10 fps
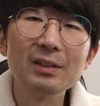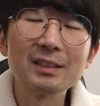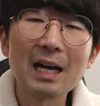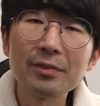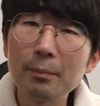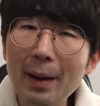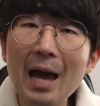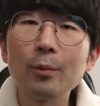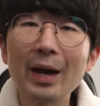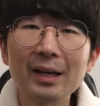It's not the
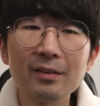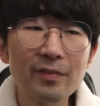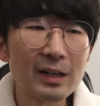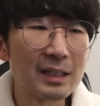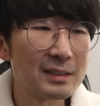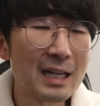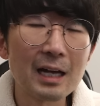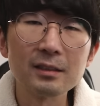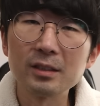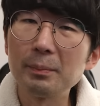bandwagon effect. It's
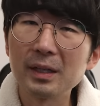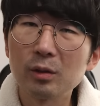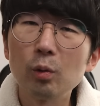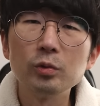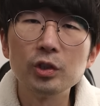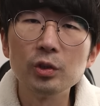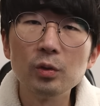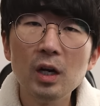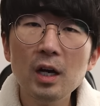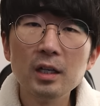not somebody told
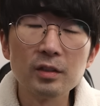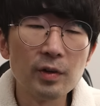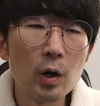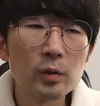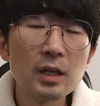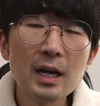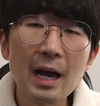you to vote.